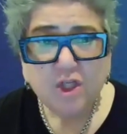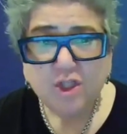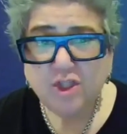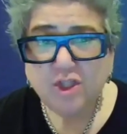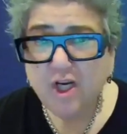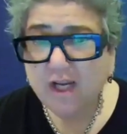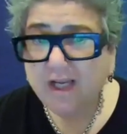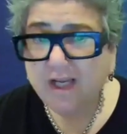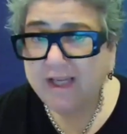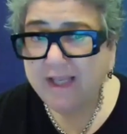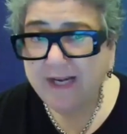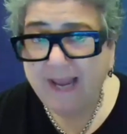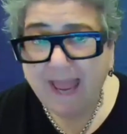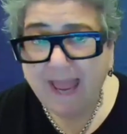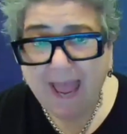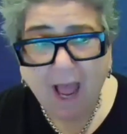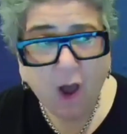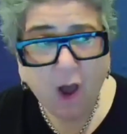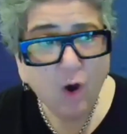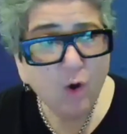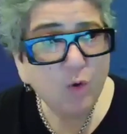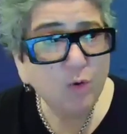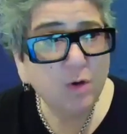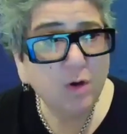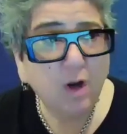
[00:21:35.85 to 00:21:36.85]
Check it
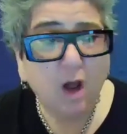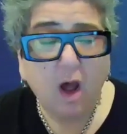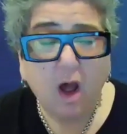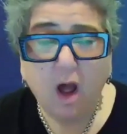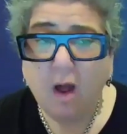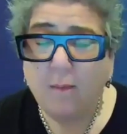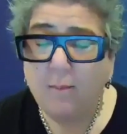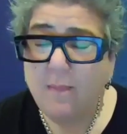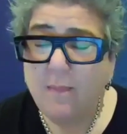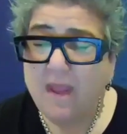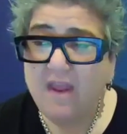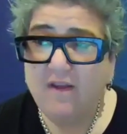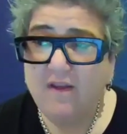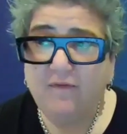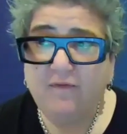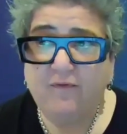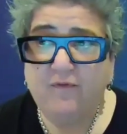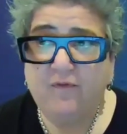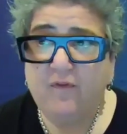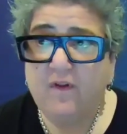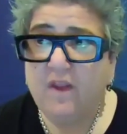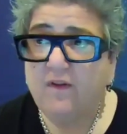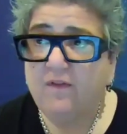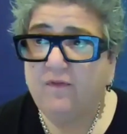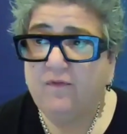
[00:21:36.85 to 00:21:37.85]
out. Um, if
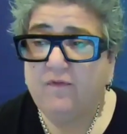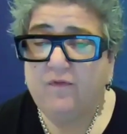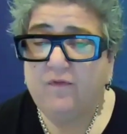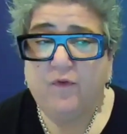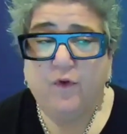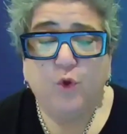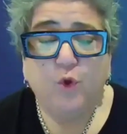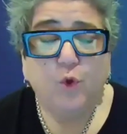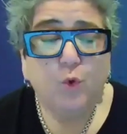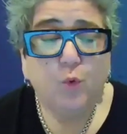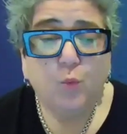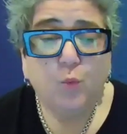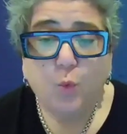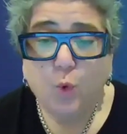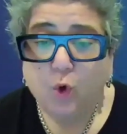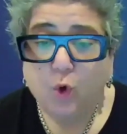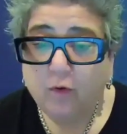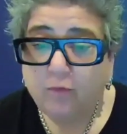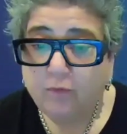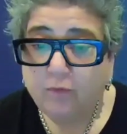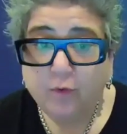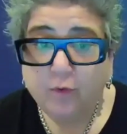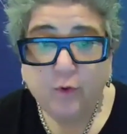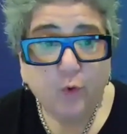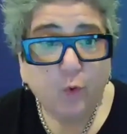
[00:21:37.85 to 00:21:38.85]
if you
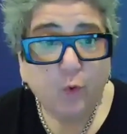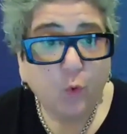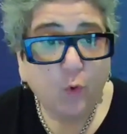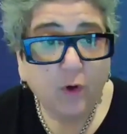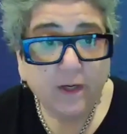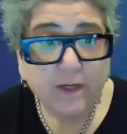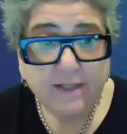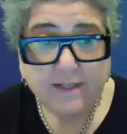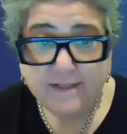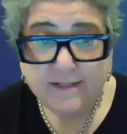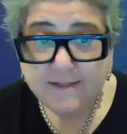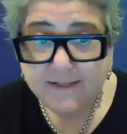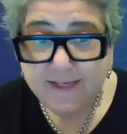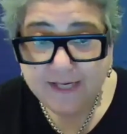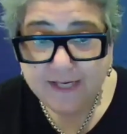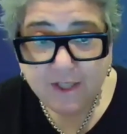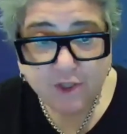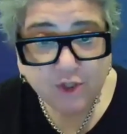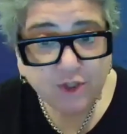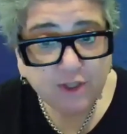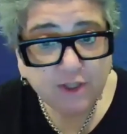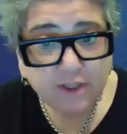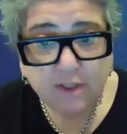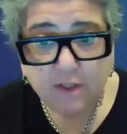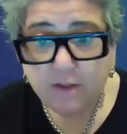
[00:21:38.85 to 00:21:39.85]
work for an
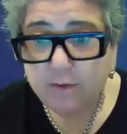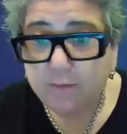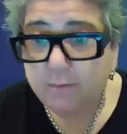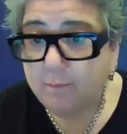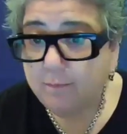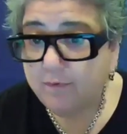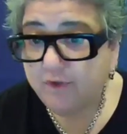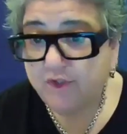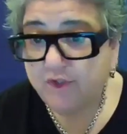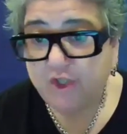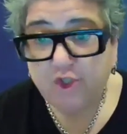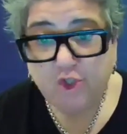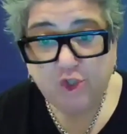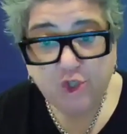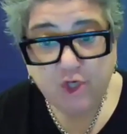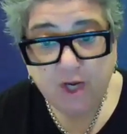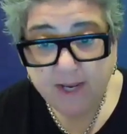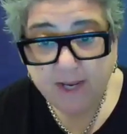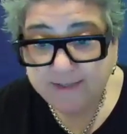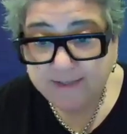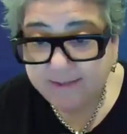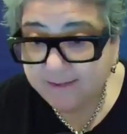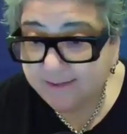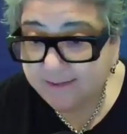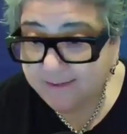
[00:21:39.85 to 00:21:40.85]
organization,
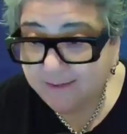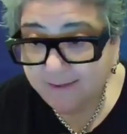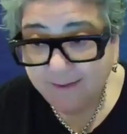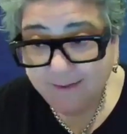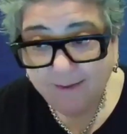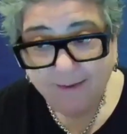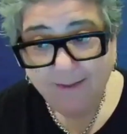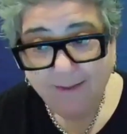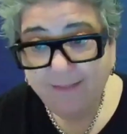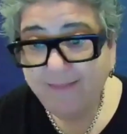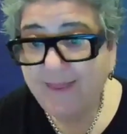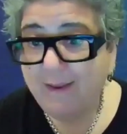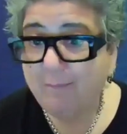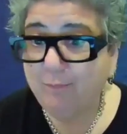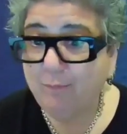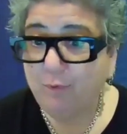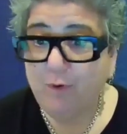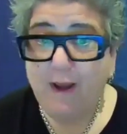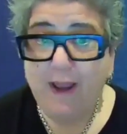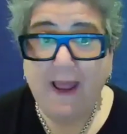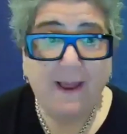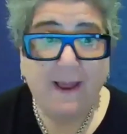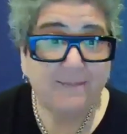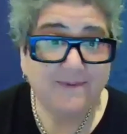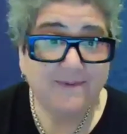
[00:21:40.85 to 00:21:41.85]
suggest that
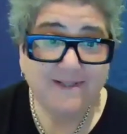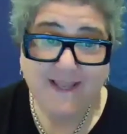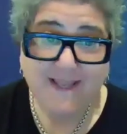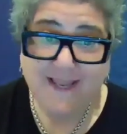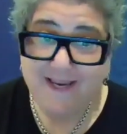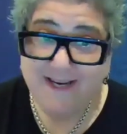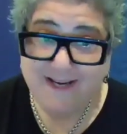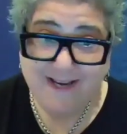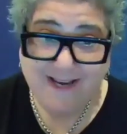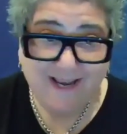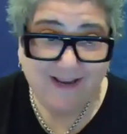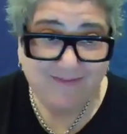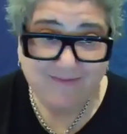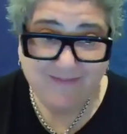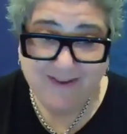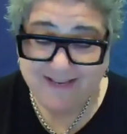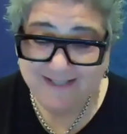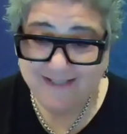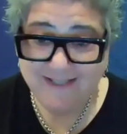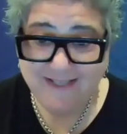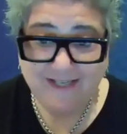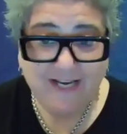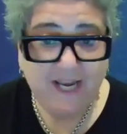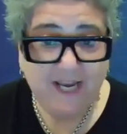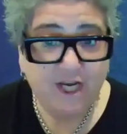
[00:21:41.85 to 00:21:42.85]
perhaps they
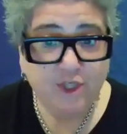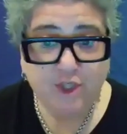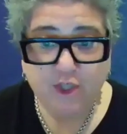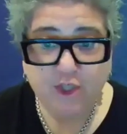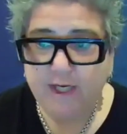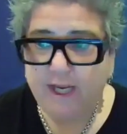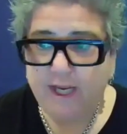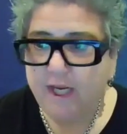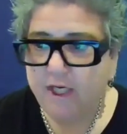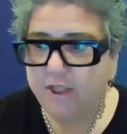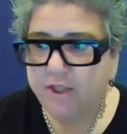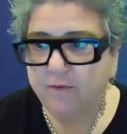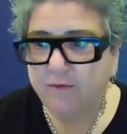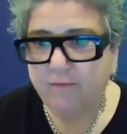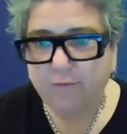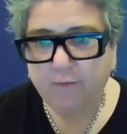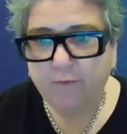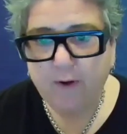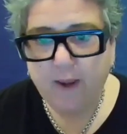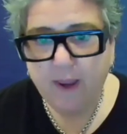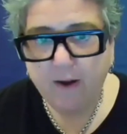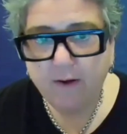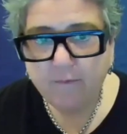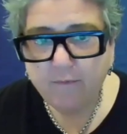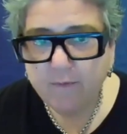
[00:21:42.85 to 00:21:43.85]
invest in education
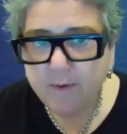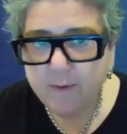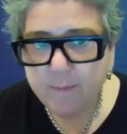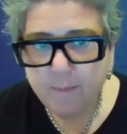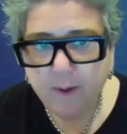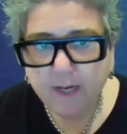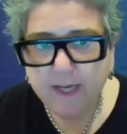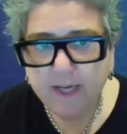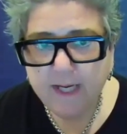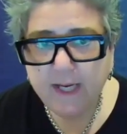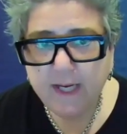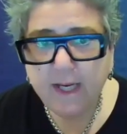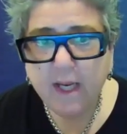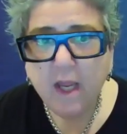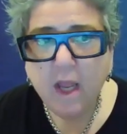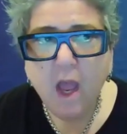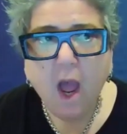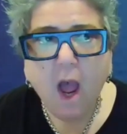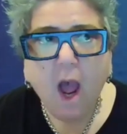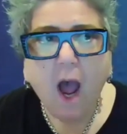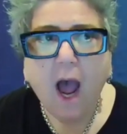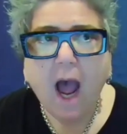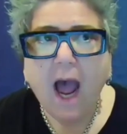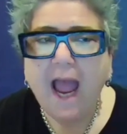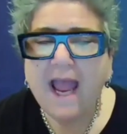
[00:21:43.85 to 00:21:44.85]
for everybody.
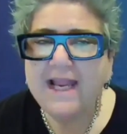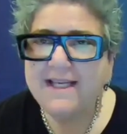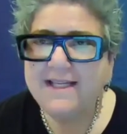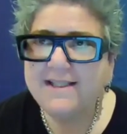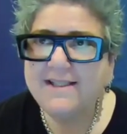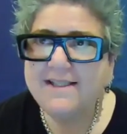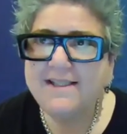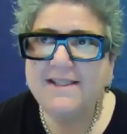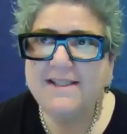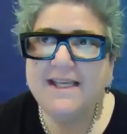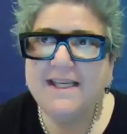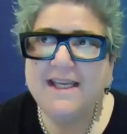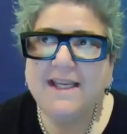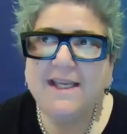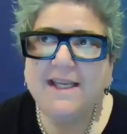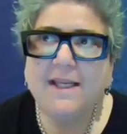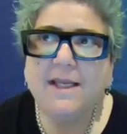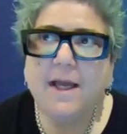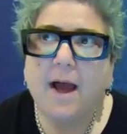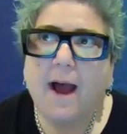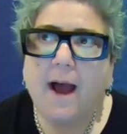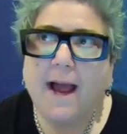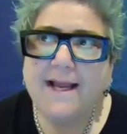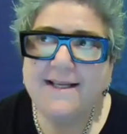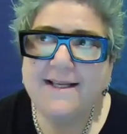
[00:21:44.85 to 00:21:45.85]
I
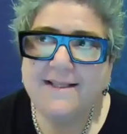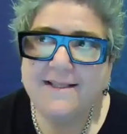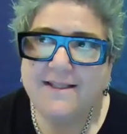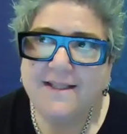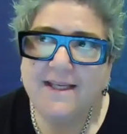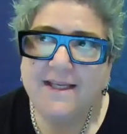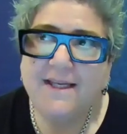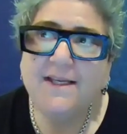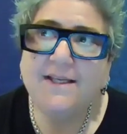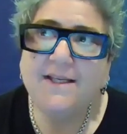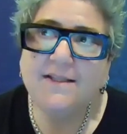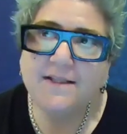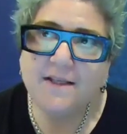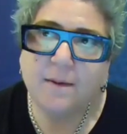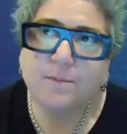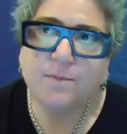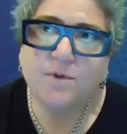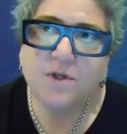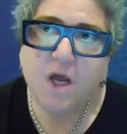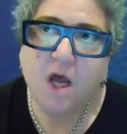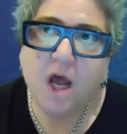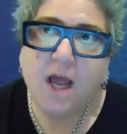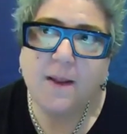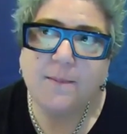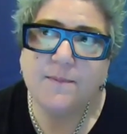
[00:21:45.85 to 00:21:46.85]
see I see
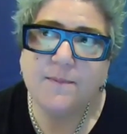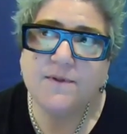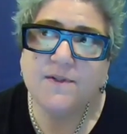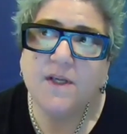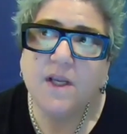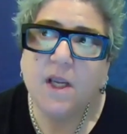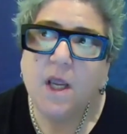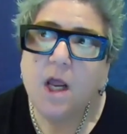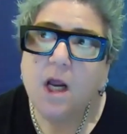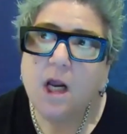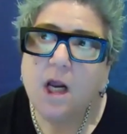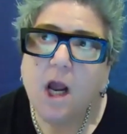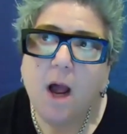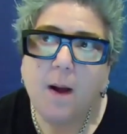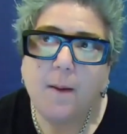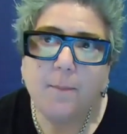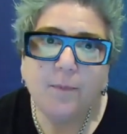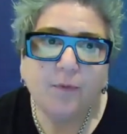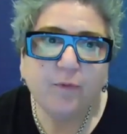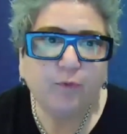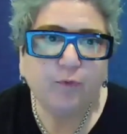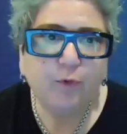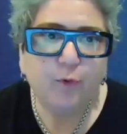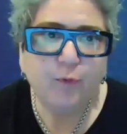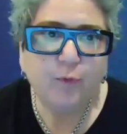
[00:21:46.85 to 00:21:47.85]
sometimes
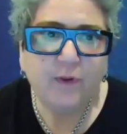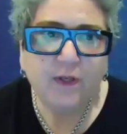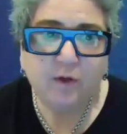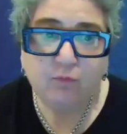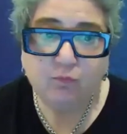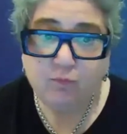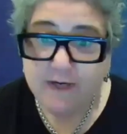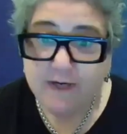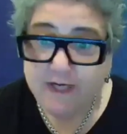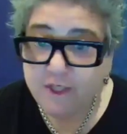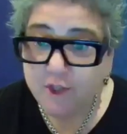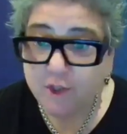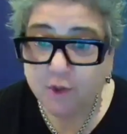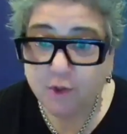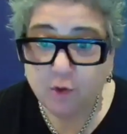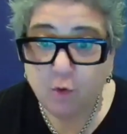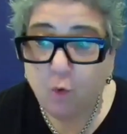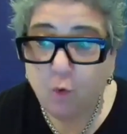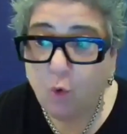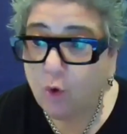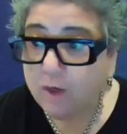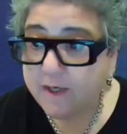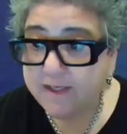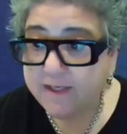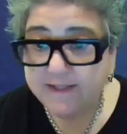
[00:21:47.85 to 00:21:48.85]
come through the regional
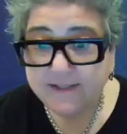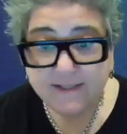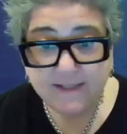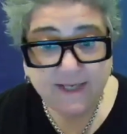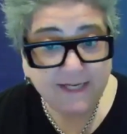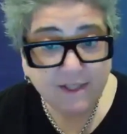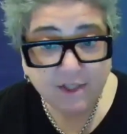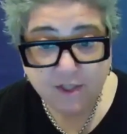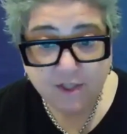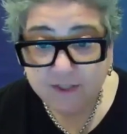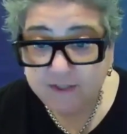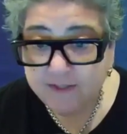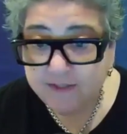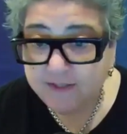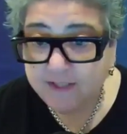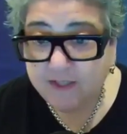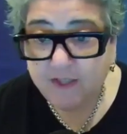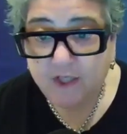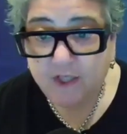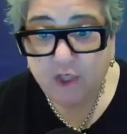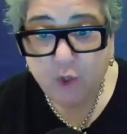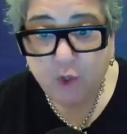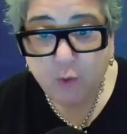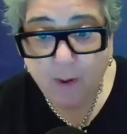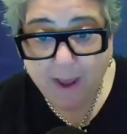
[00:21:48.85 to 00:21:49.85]
organizations
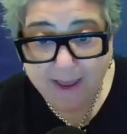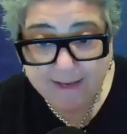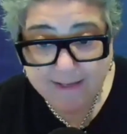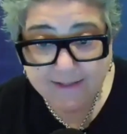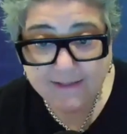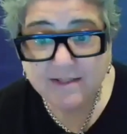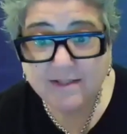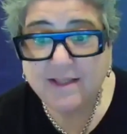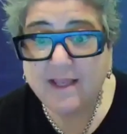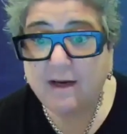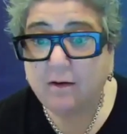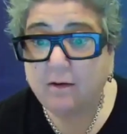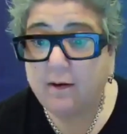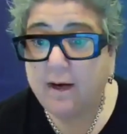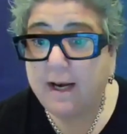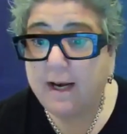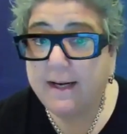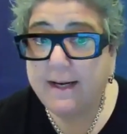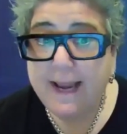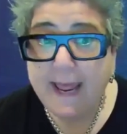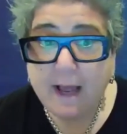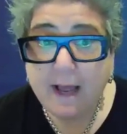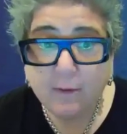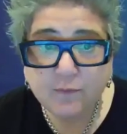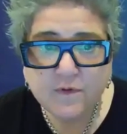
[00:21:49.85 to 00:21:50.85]
in the U.S. They're
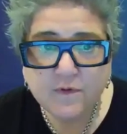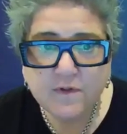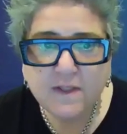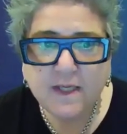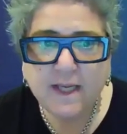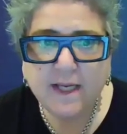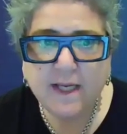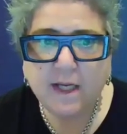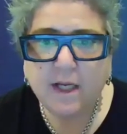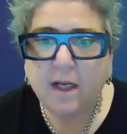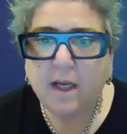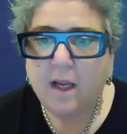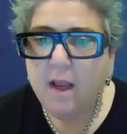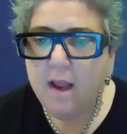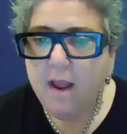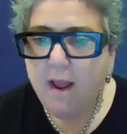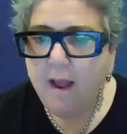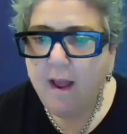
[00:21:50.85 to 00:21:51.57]
announcing